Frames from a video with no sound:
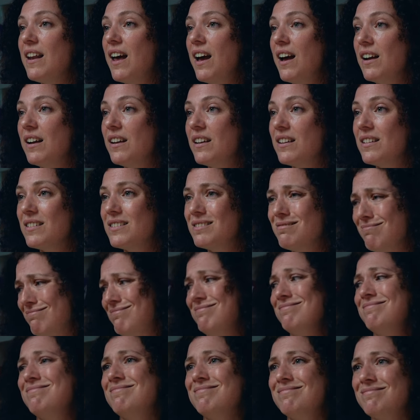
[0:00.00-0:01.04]
like,
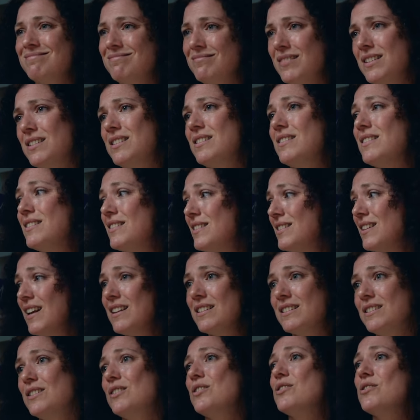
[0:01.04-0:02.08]
mm, that's a
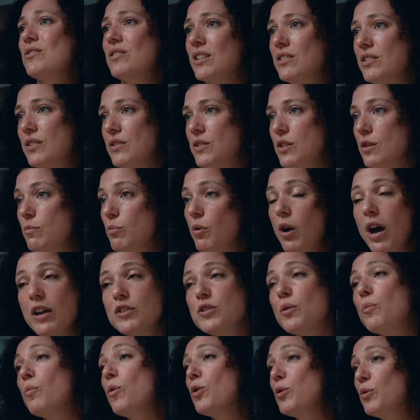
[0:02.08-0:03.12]
sad loser and I don't see the point, I
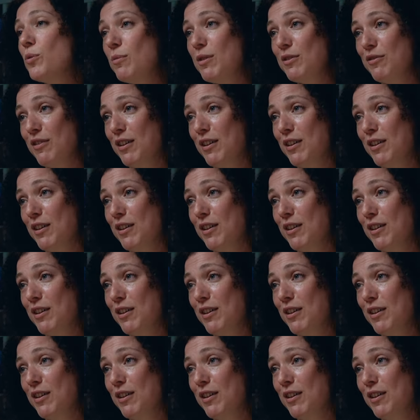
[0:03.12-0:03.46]
don't want you on my